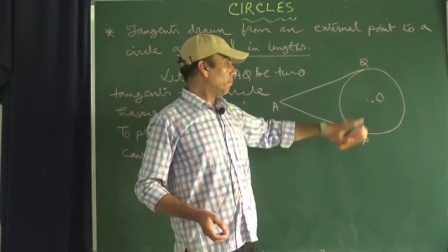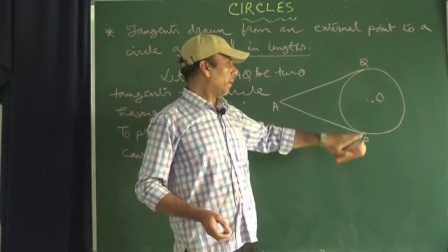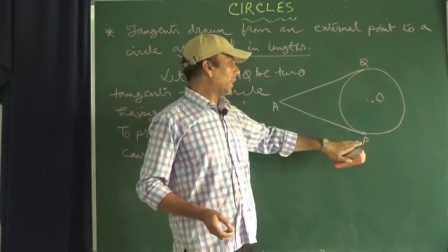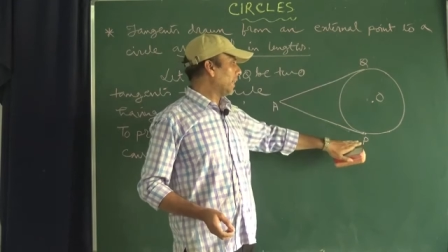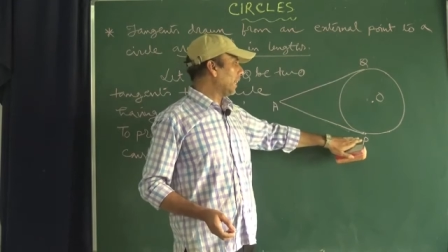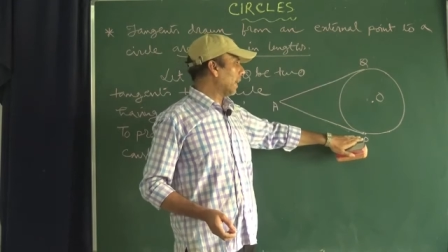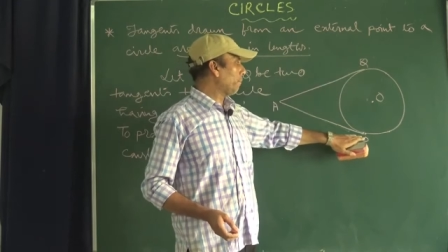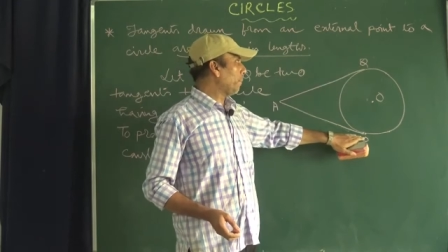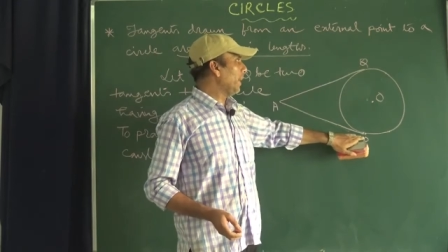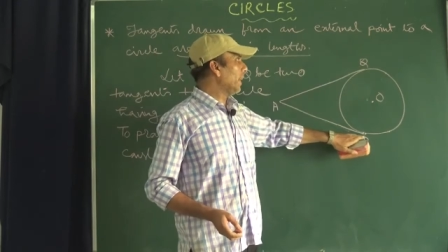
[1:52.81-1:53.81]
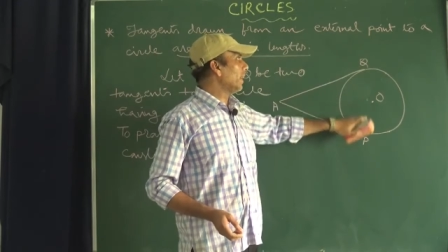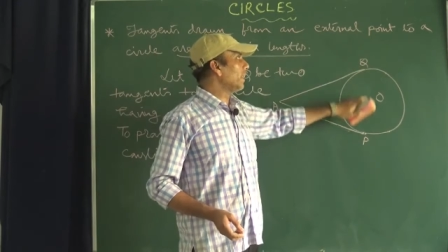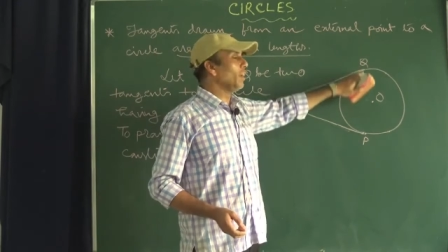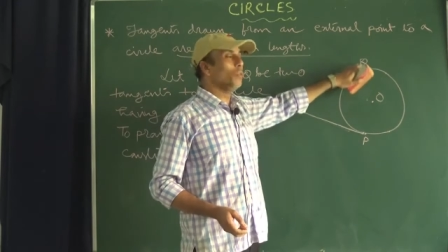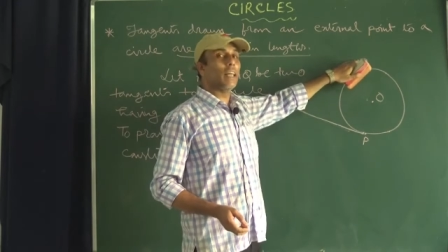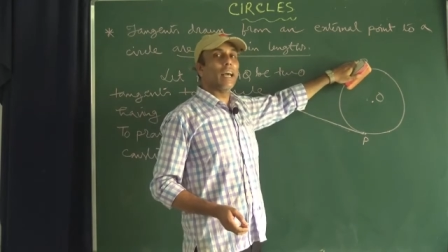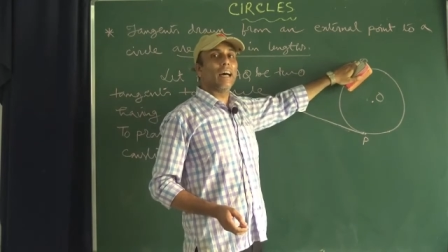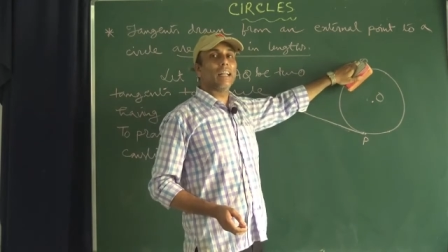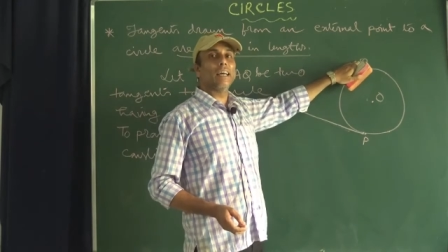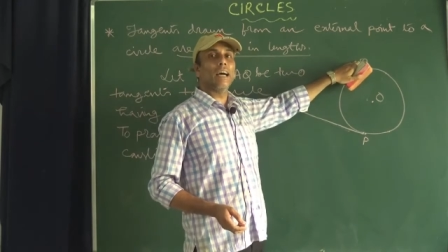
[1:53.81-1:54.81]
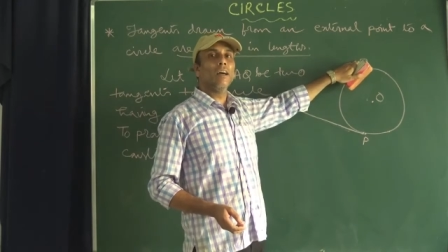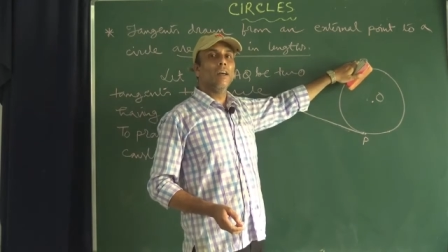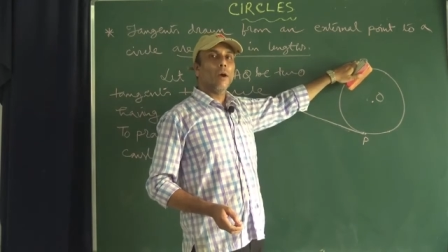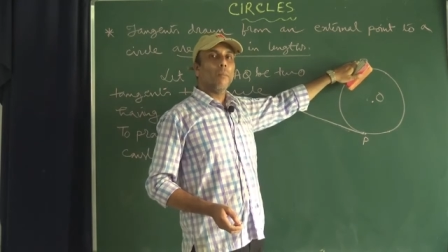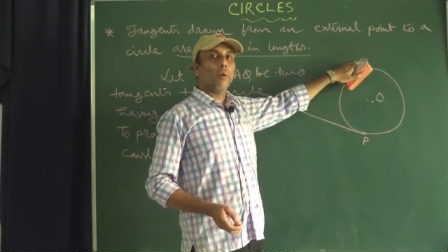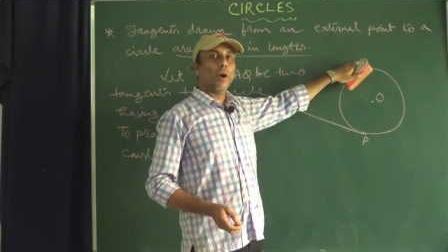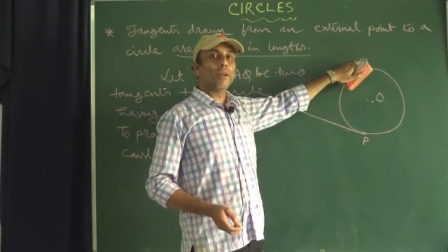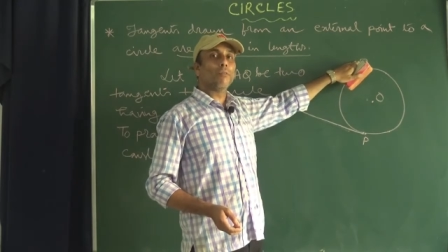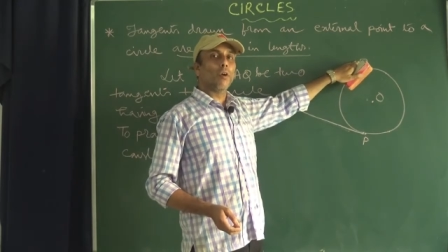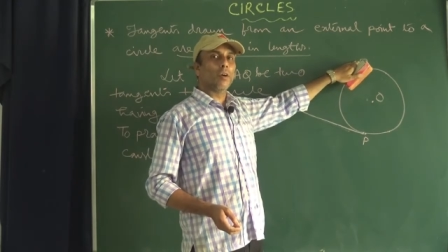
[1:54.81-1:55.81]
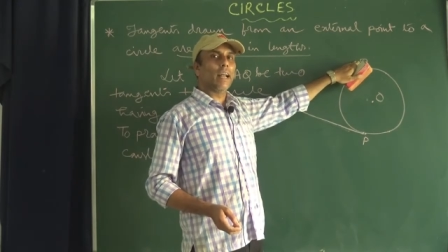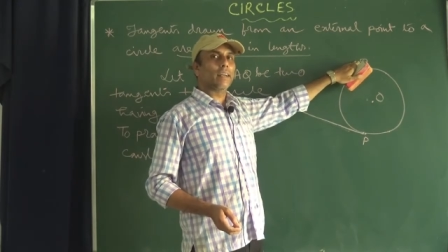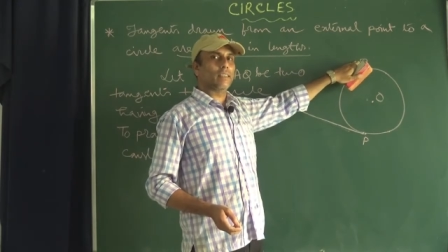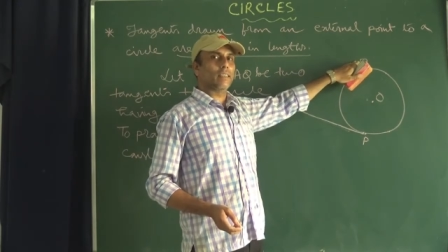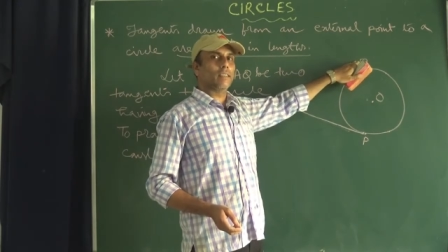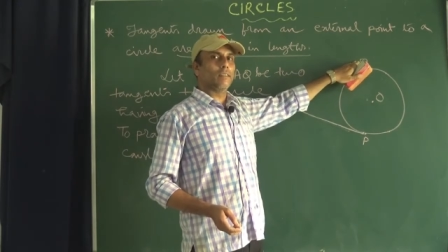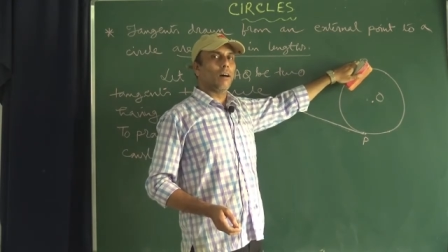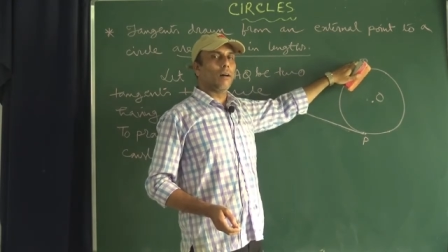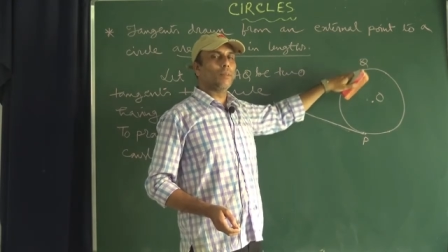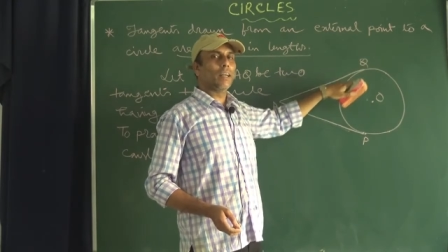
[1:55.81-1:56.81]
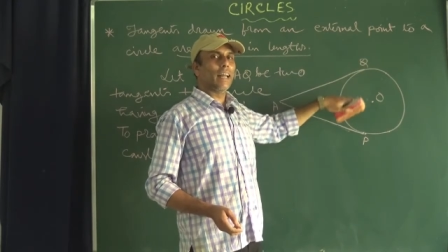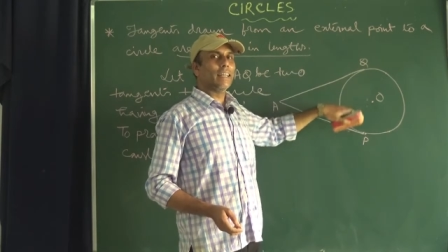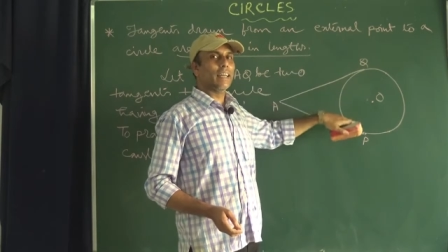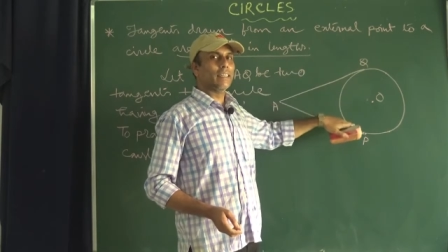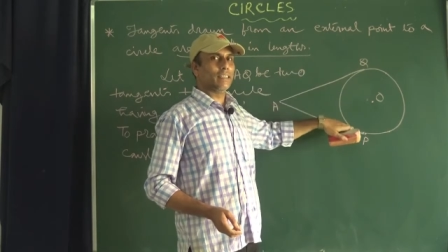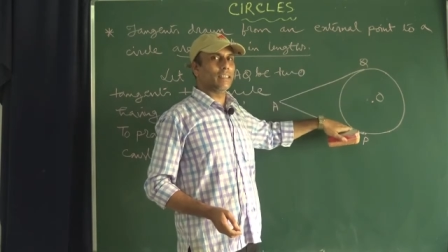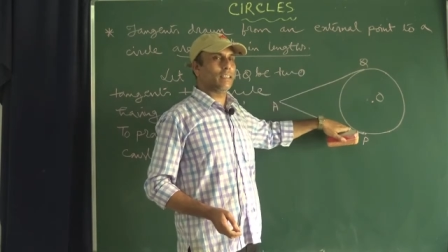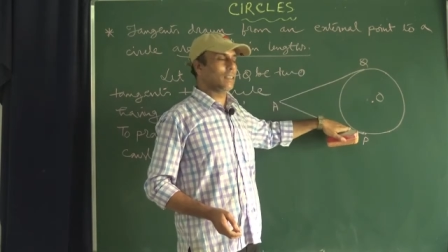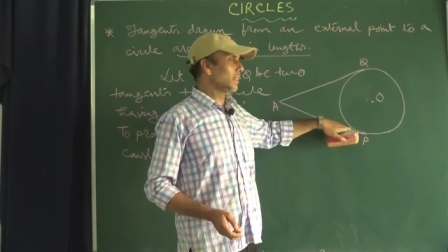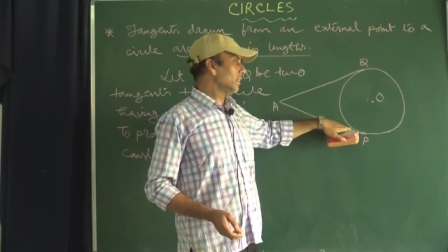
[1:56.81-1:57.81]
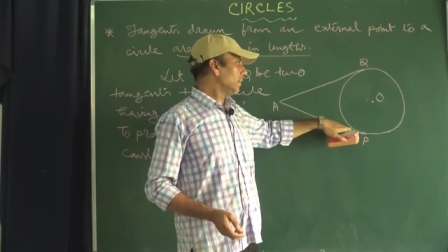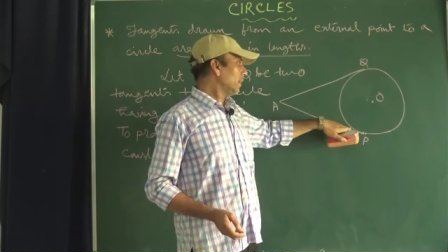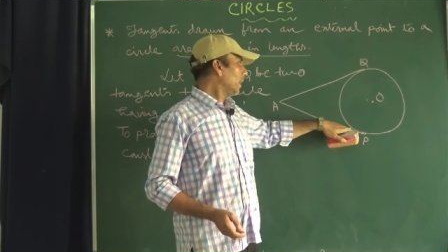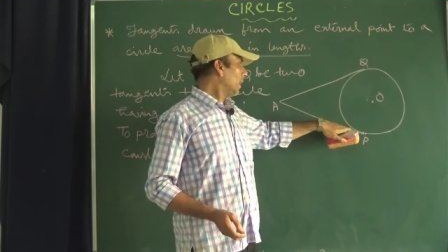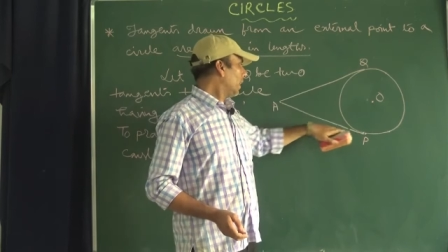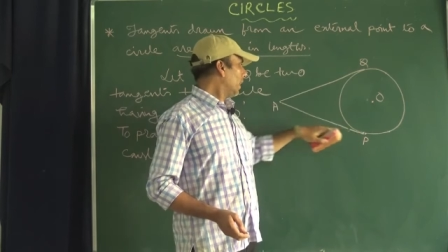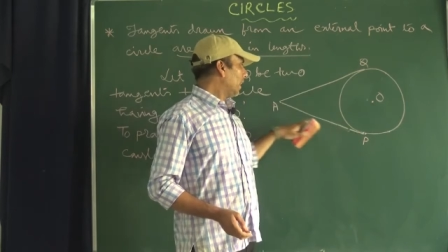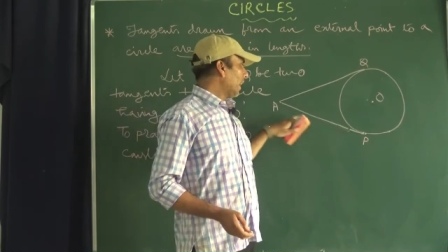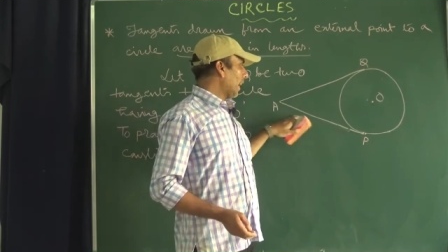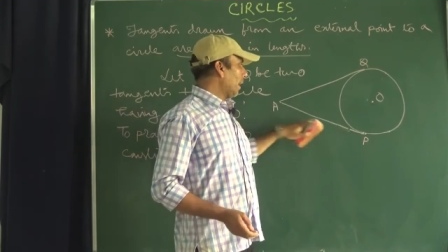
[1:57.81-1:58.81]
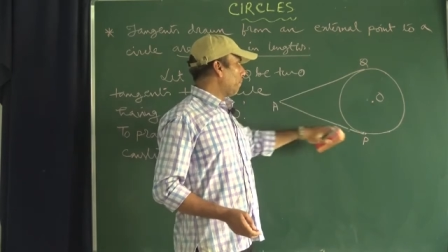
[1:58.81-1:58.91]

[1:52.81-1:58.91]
Mind it, here P and Q, they are the point of contacts of the tangents A